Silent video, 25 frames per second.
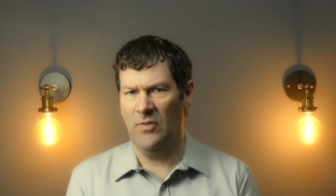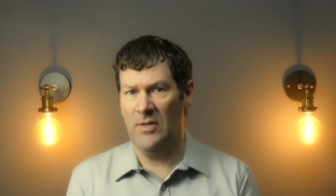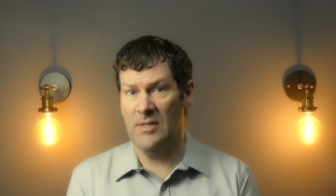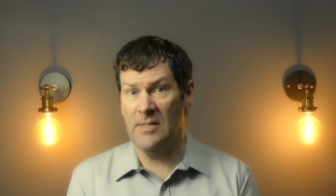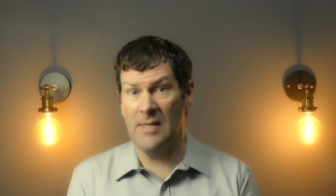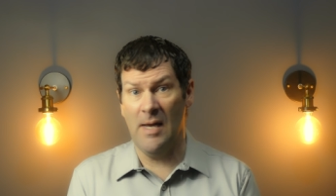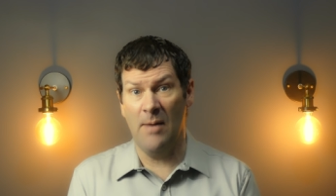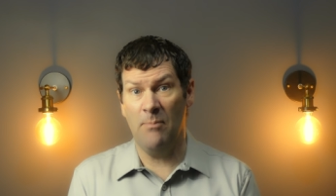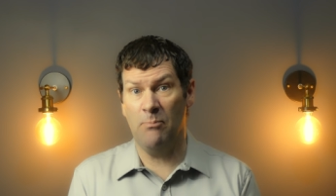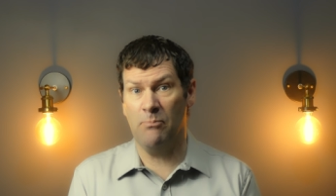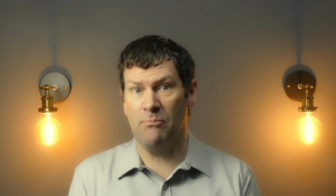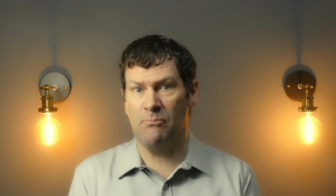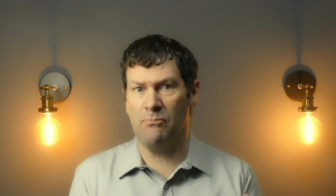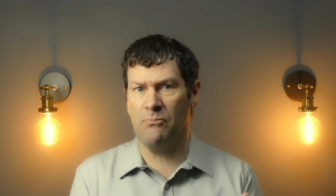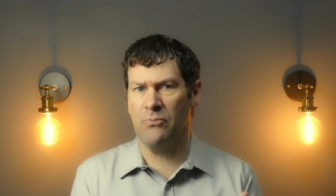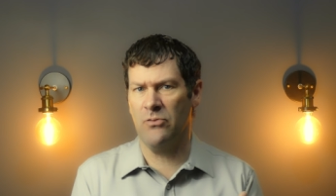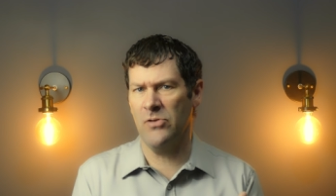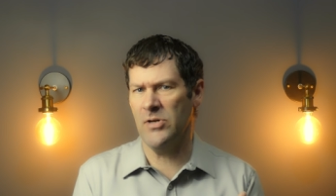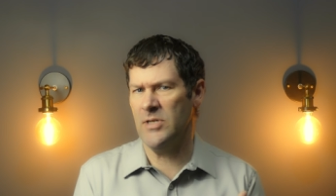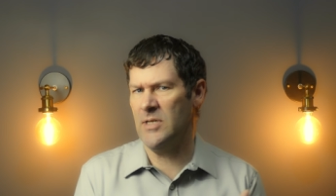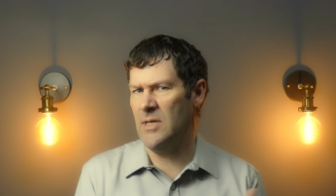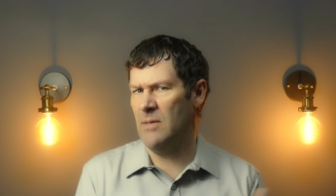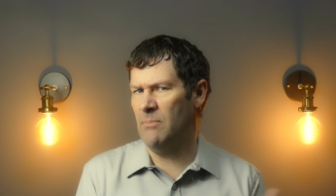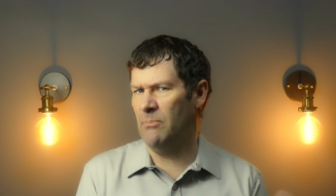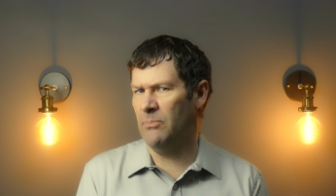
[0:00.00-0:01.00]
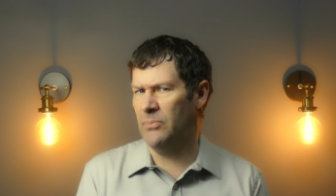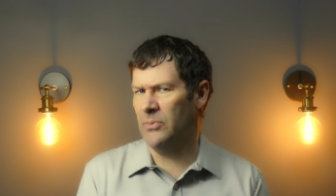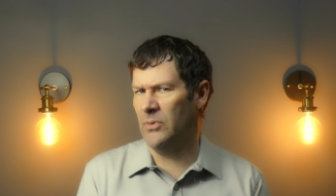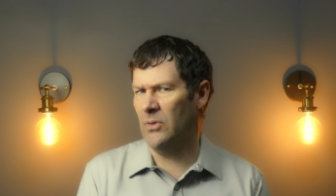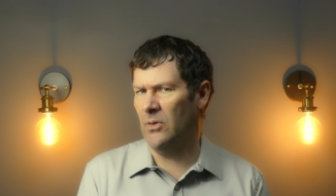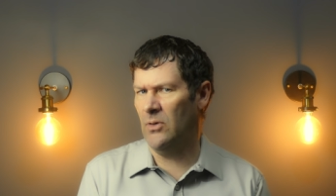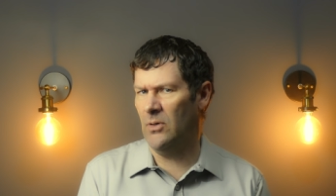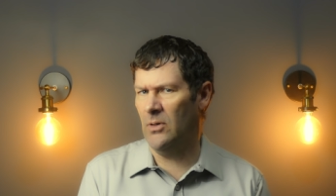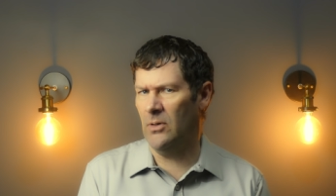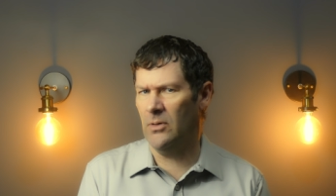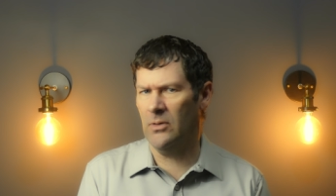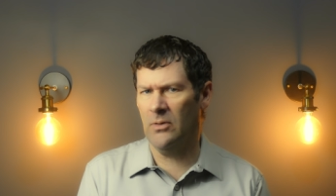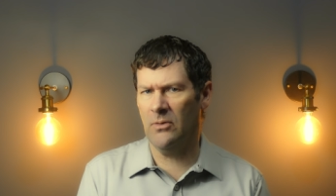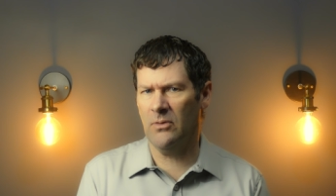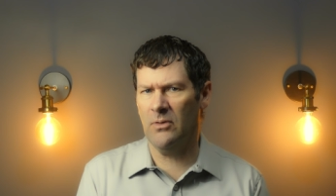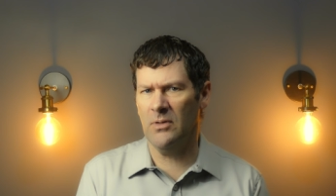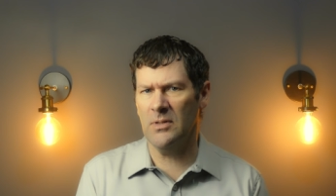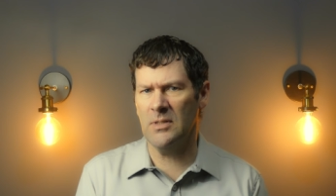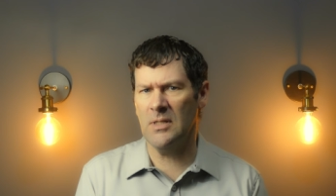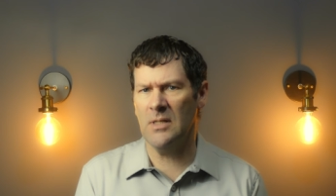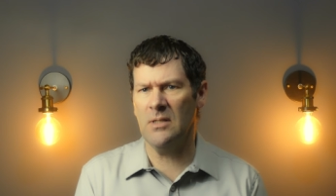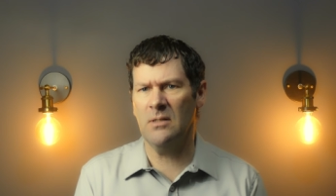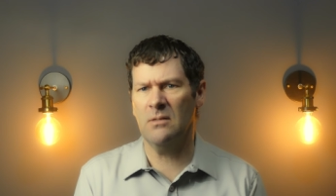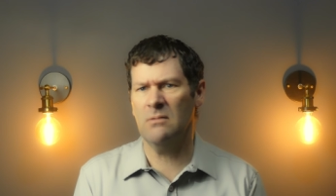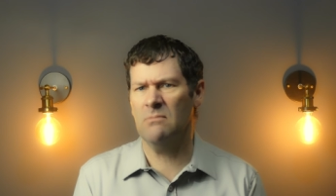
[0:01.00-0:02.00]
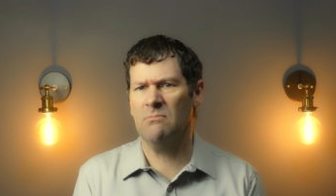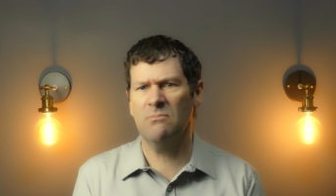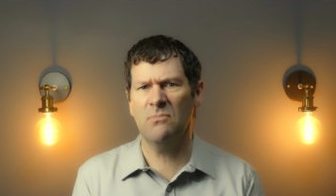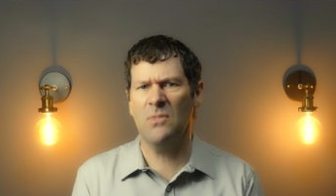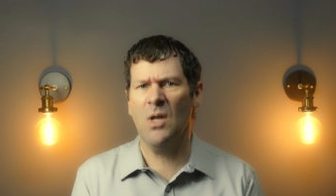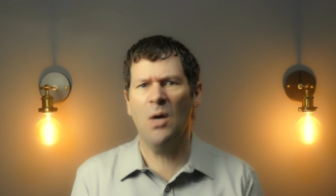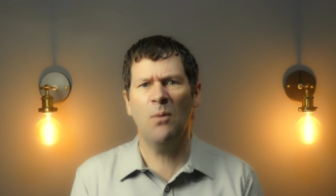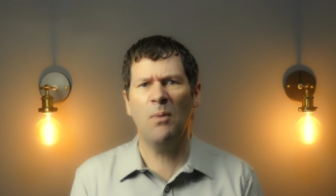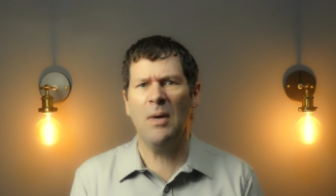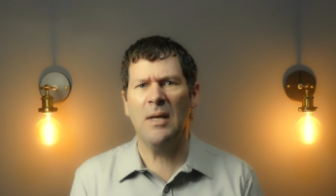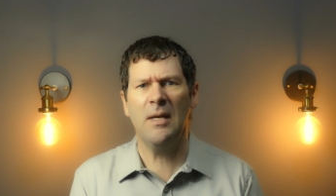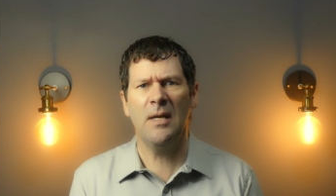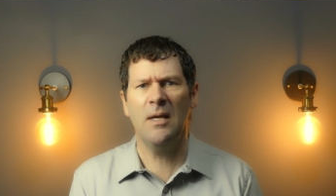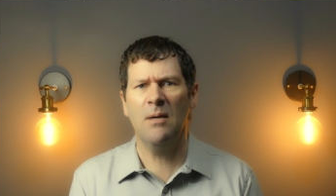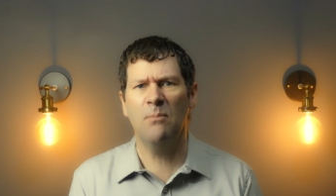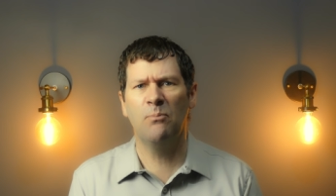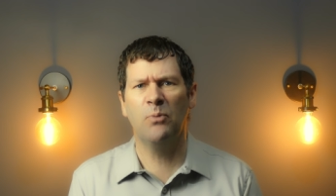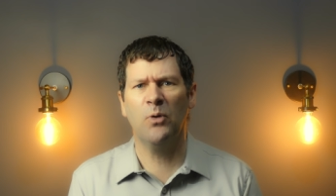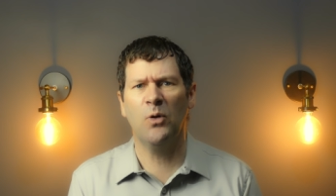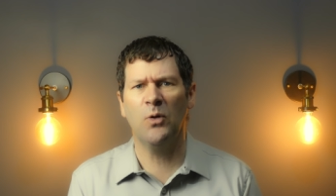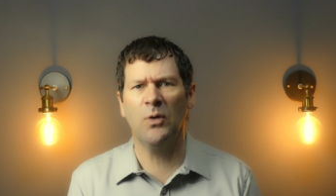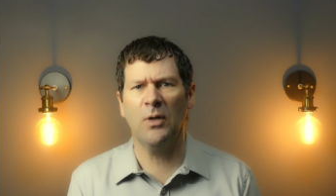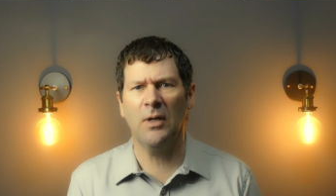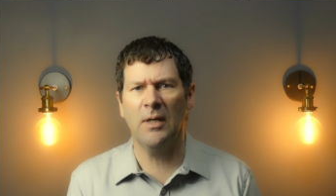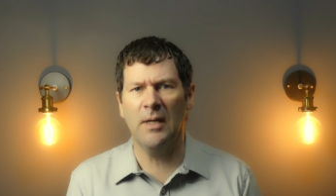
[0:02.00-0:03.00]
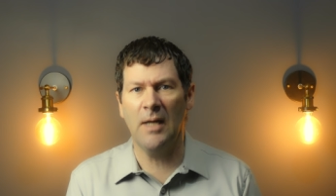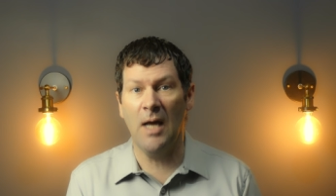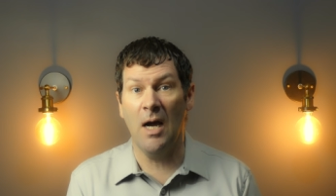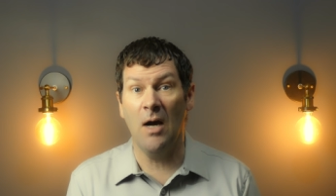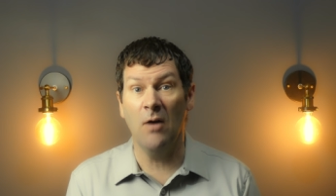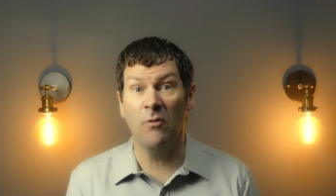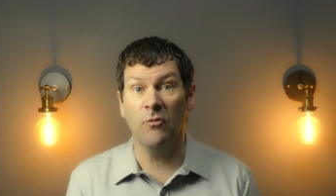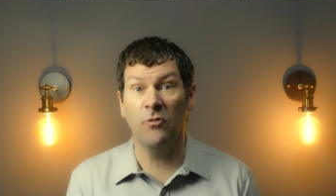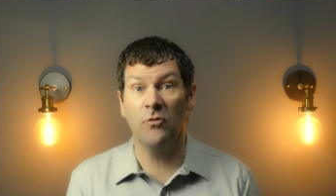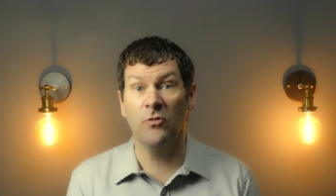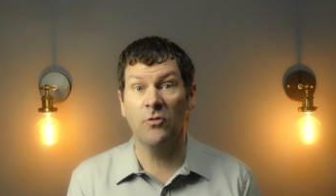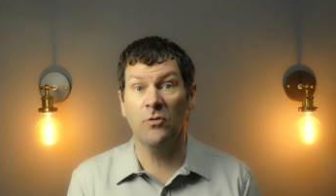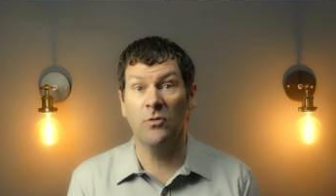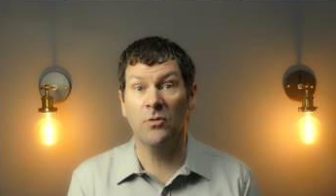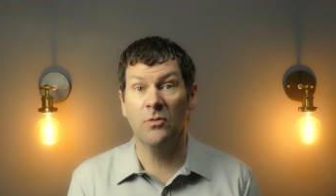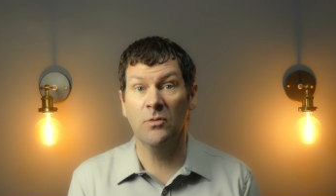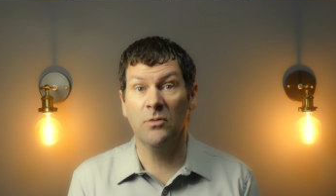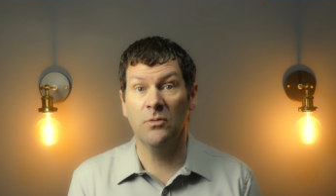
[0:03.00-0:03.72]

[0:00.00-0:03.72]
Is that pretty broad or is it nowhere near broad enough?